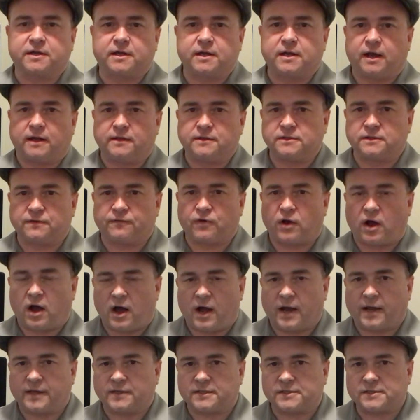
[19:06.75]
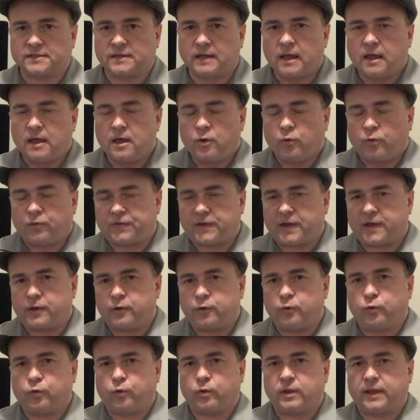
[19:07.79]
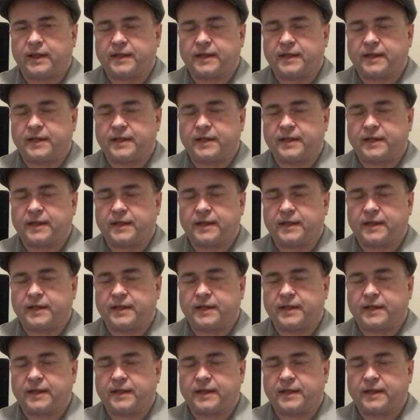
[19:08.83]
The Guns of August. Well, thank you,